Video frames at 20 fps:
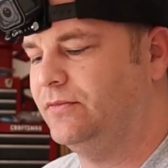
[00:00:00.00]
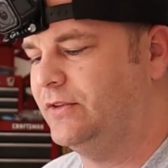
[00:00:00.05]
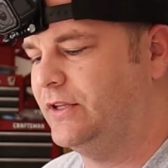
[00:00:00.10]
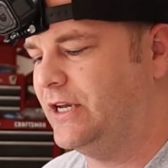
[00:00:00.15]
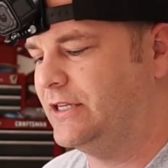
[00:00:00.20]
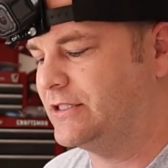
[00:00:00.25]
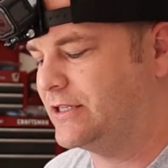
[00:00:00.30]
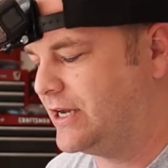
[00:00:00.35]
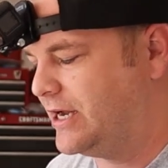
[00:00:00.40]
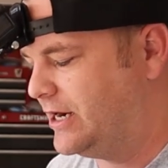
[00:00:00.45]

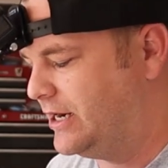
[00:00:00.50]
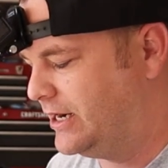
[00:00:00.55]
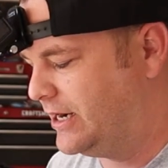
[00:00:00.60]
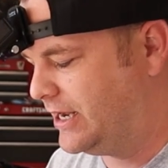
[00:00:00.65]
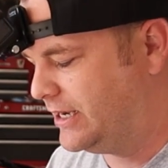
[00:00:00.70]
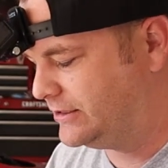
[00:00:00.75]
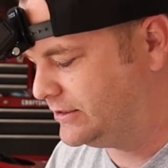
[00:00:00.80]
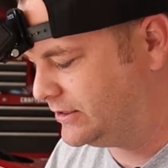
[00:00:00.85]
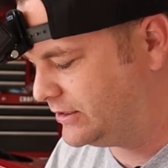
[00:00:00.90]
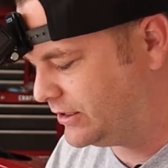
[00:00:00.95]
that's kind of
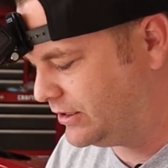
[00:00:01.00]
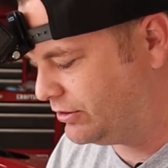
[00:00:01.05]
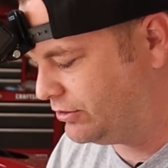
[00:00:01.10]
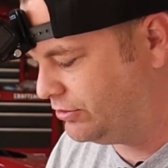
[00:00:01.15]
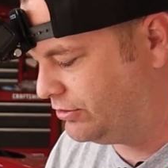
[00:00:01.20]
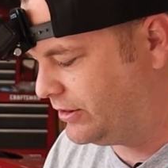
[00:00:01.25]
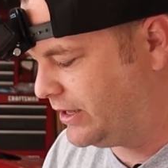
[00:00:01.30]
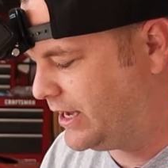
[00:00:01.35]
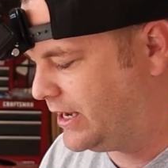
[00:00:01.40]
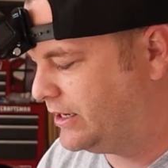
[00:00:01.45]
nice that they
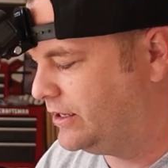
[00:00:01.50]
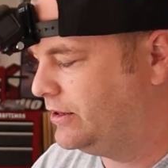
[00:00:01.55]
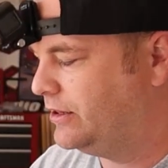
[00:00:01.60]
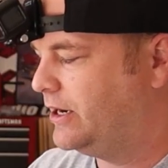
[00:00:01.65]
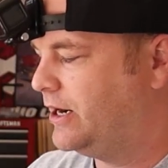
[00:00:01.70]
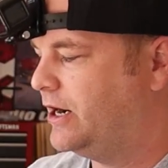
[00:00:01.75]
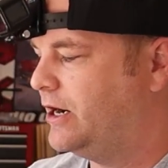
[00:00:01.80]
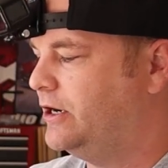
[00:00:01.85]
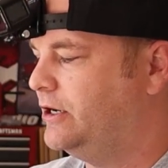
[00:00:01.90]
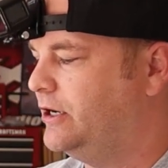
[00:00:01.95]
threw that in
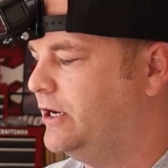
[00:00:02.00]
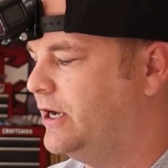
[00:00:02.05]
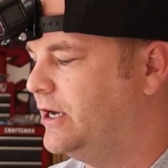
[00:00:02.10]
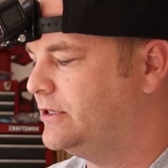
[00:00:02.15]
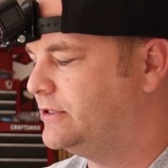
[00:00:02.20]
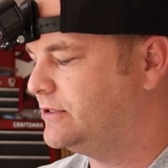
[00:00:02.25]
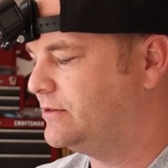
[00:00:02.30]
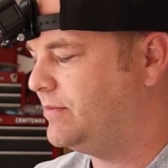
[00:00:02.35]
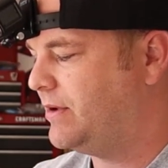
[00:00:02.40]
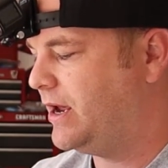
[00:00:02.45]
there. You
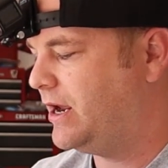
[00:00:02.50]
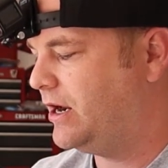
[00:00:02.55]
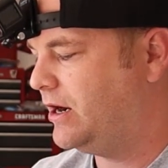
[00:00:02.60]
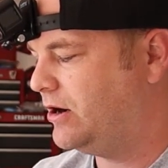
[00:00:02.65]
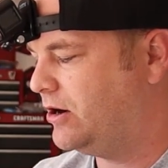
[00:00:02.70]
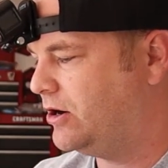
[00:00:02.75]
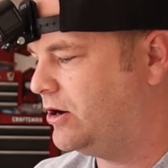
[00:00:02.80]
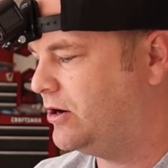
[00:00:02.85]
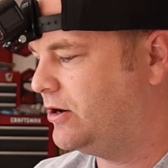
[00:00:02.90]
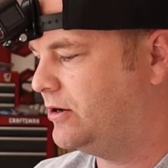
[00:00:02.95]
got some
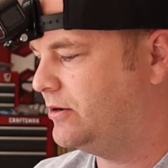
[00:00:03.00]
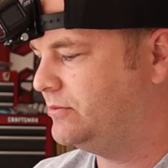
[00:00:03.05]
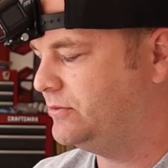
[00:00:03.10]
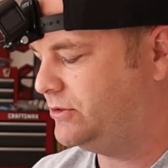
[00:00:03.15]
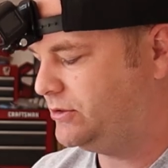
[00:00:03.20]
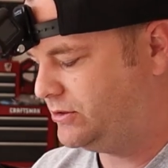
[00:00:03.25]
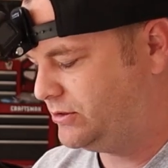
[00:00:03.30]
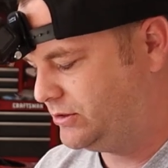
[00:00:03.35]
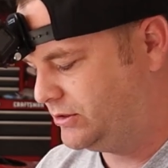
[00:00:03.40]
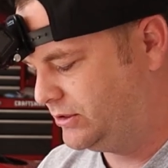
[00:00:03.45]

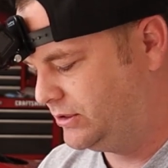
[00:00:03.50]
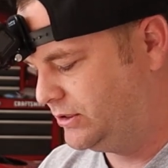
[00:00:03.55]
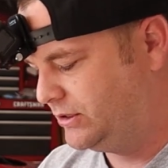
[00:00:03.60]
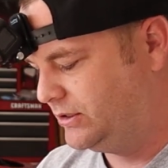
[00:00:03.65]
A-arms,